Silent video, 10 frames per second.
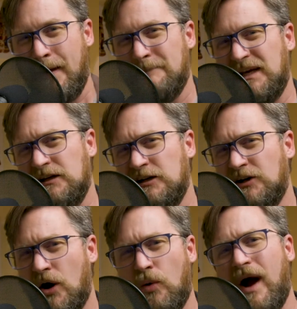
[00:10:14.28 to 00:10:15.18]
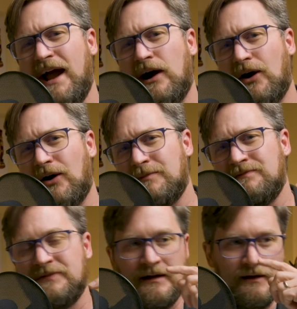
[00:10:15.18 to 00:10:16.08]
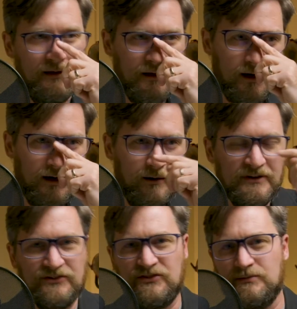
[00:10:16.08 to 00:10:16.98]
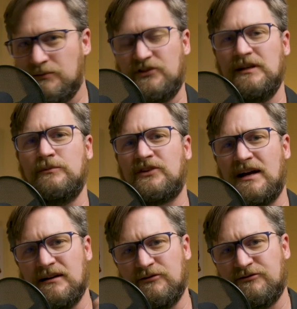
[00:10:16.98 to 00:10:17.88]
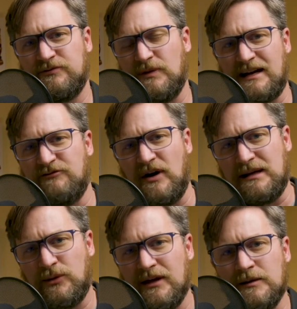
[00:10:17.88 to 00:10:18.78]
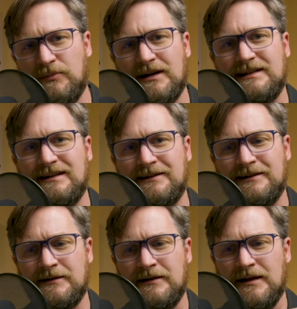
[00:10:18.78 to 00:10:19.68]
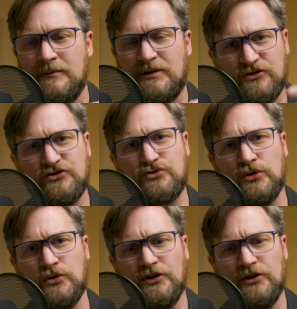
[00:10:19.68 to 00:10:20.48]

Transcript: being aware. This seems kind of like a funny thing, but it's true.